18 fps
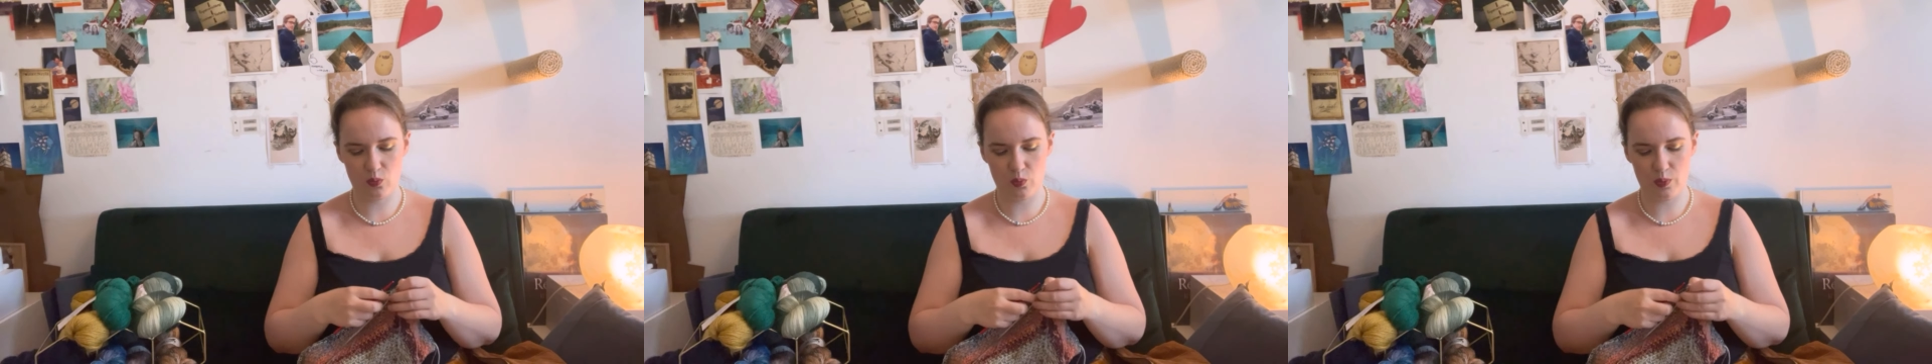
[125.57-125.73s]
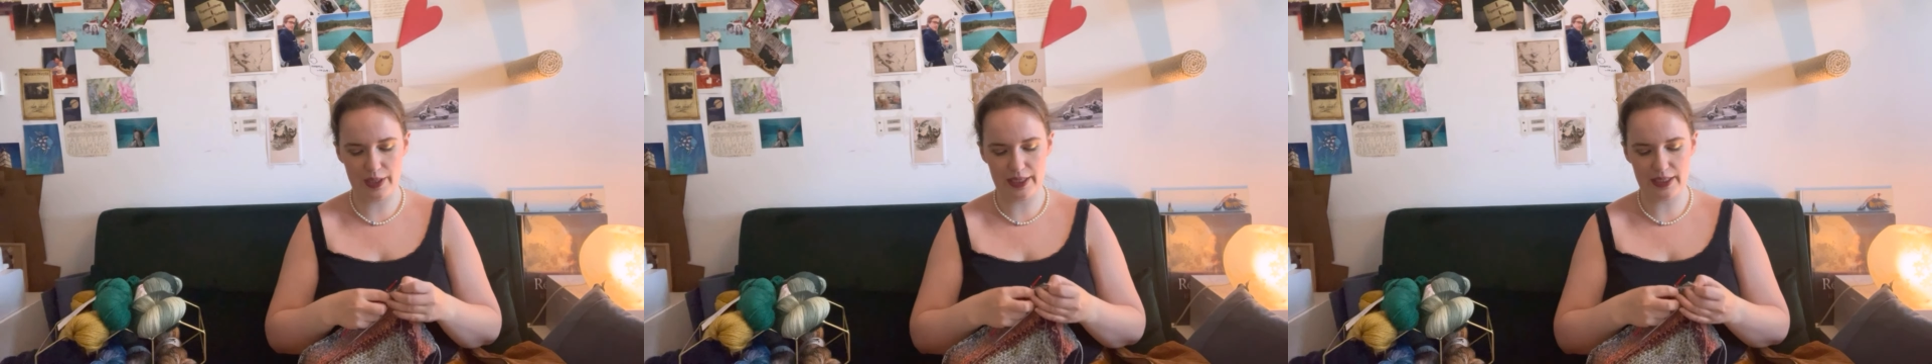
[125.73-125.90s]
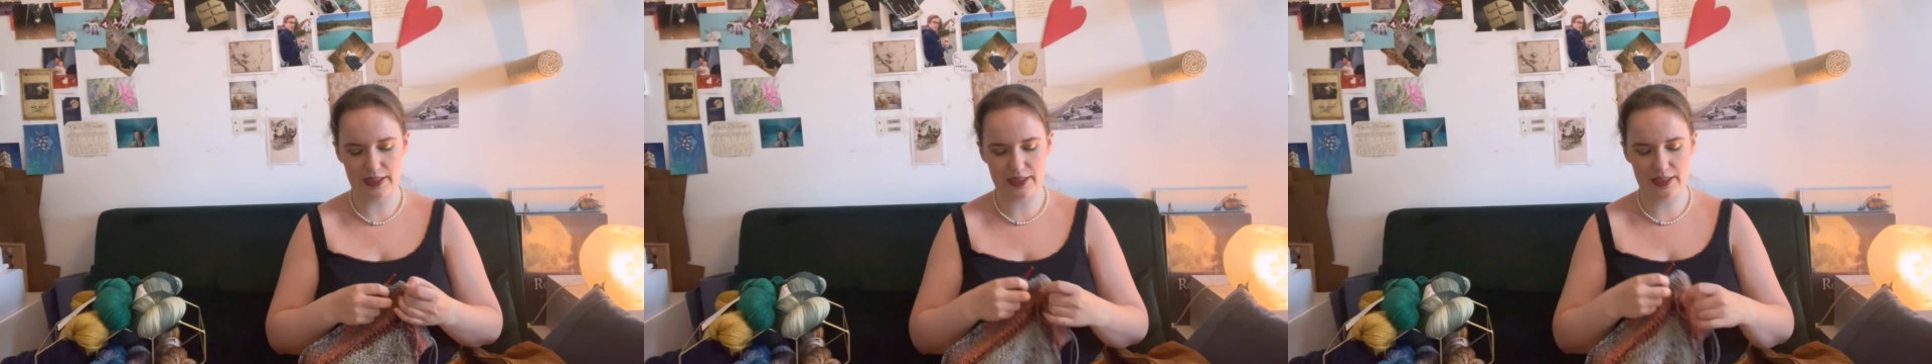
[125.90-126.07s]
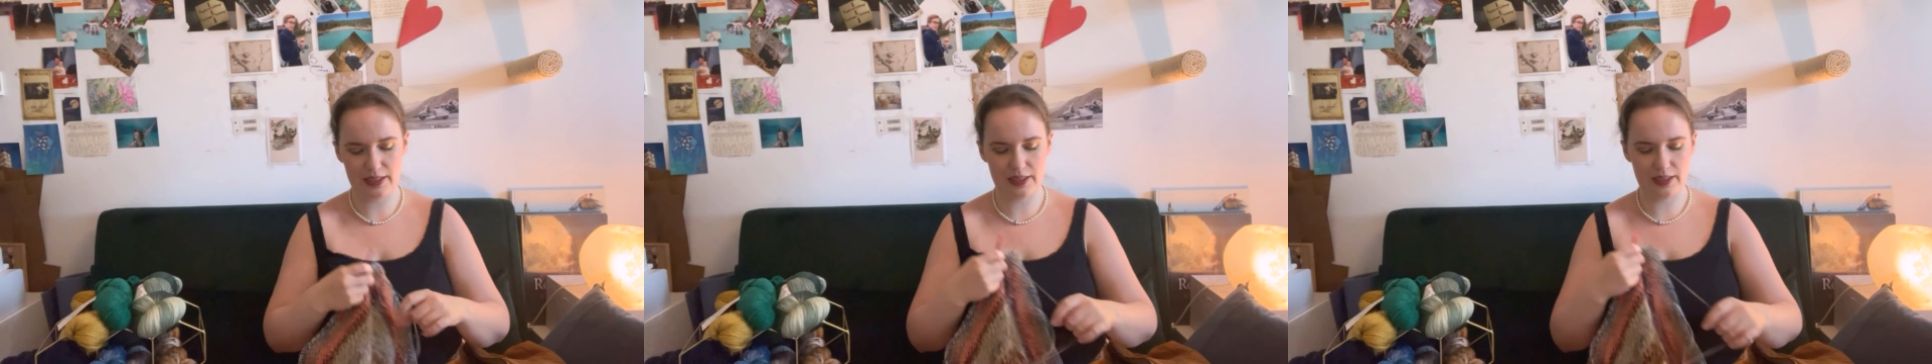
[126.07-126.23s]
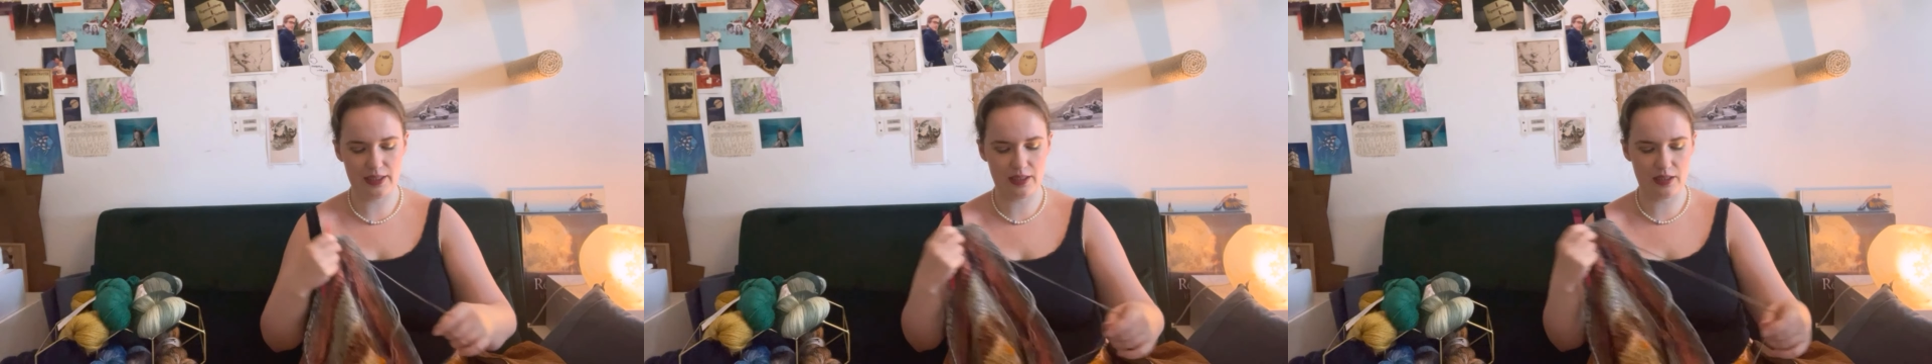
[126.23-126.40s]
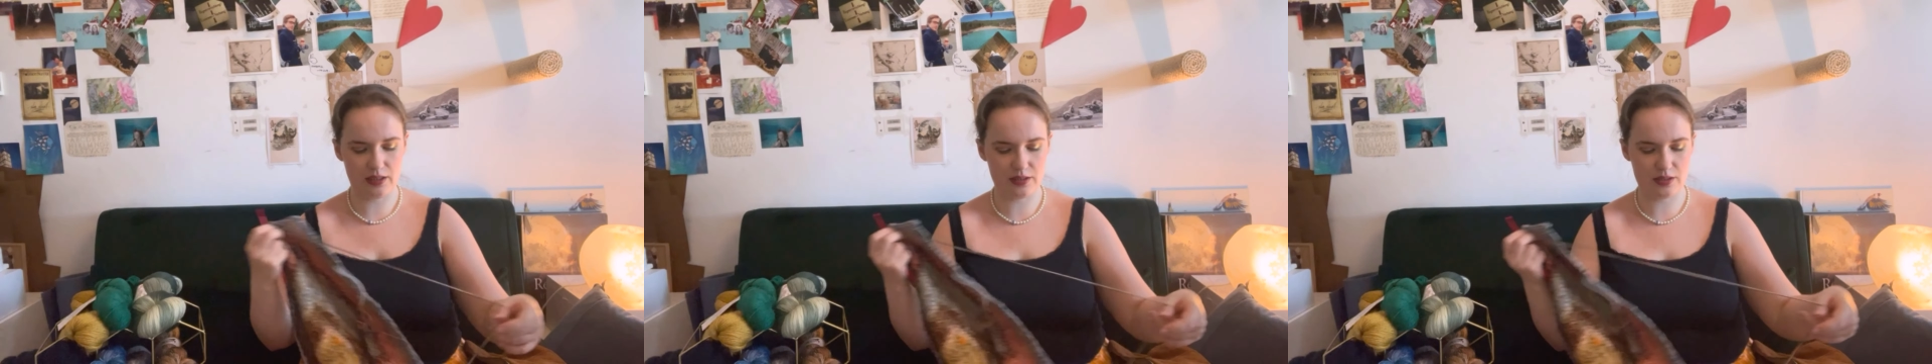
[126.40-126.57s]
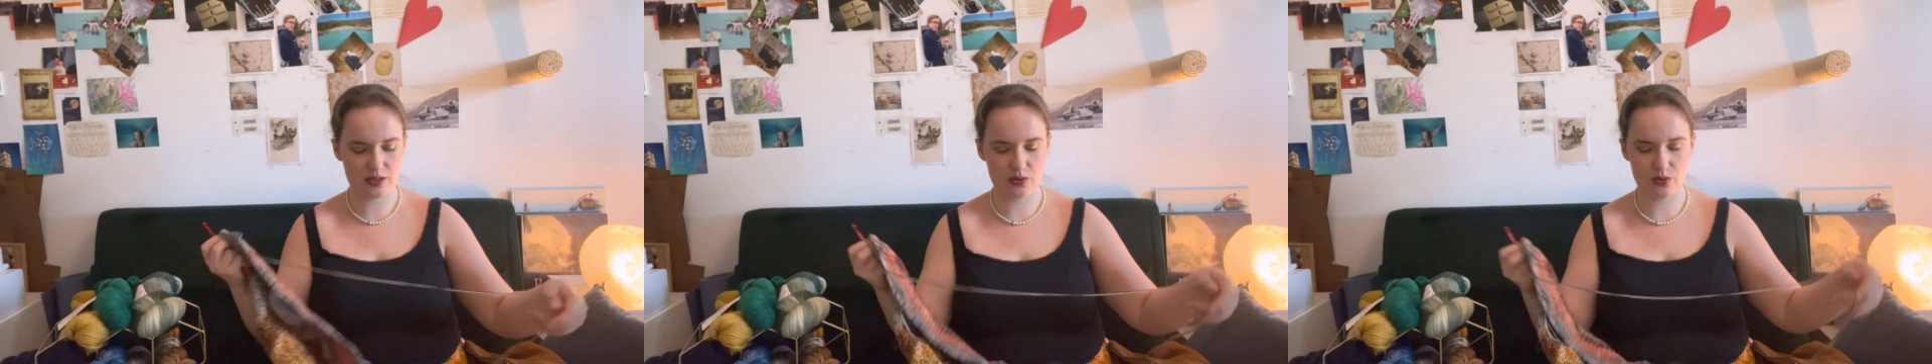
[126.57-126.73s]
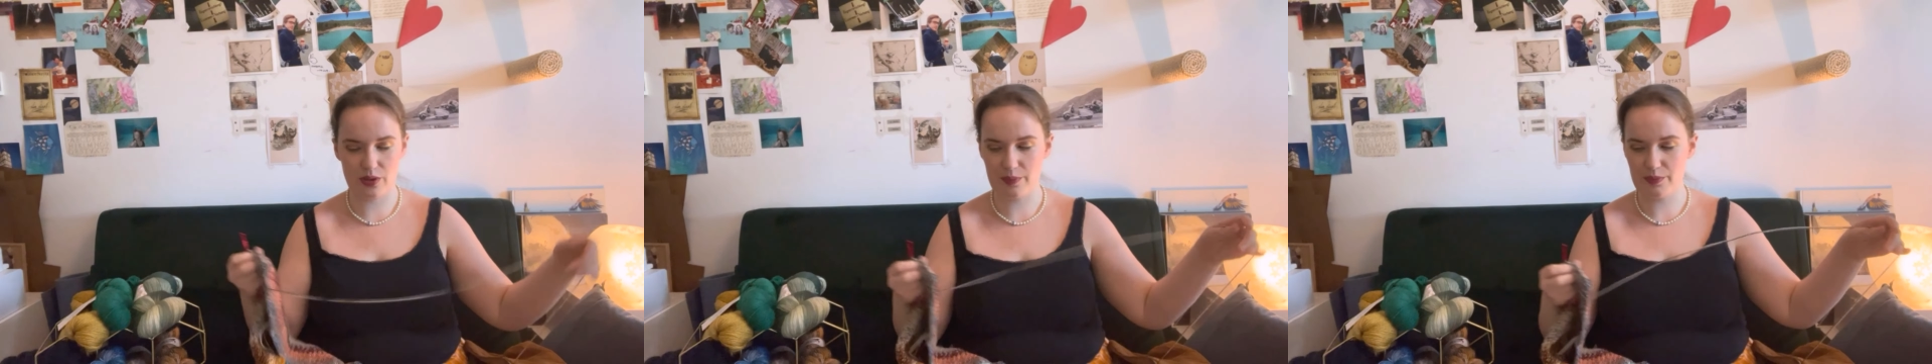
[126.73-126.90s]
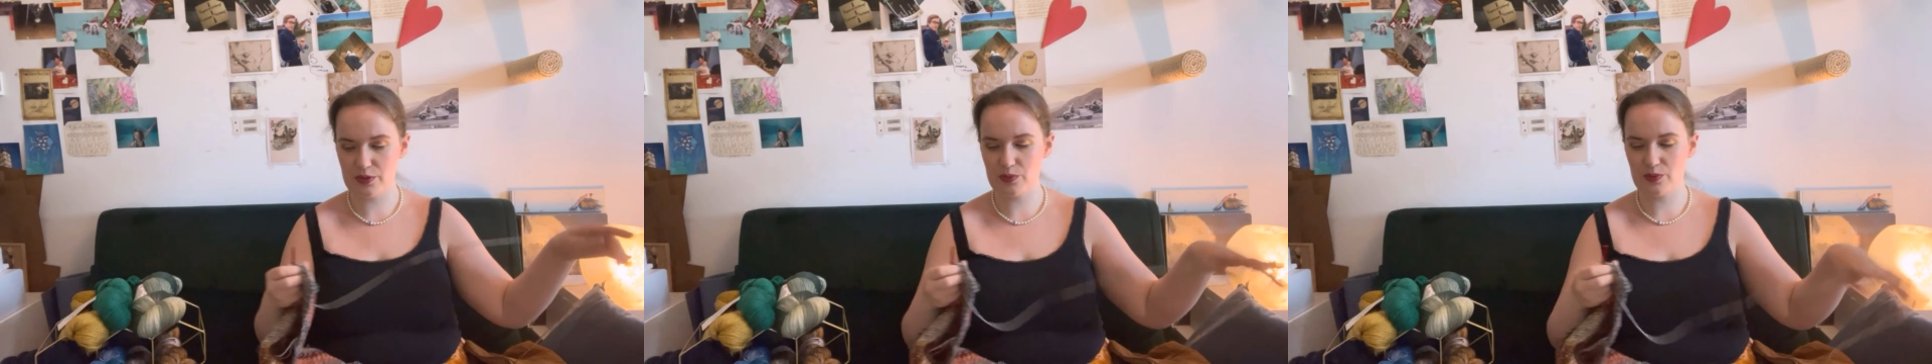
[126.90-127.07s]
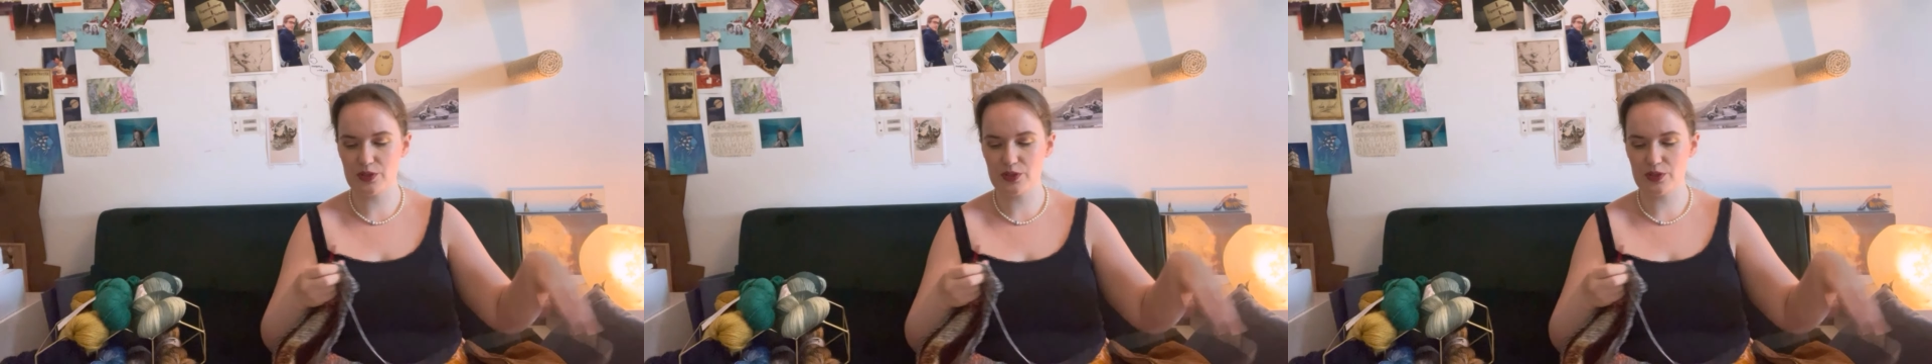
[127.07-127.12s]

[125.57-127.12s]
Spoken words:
weight yarn scraps,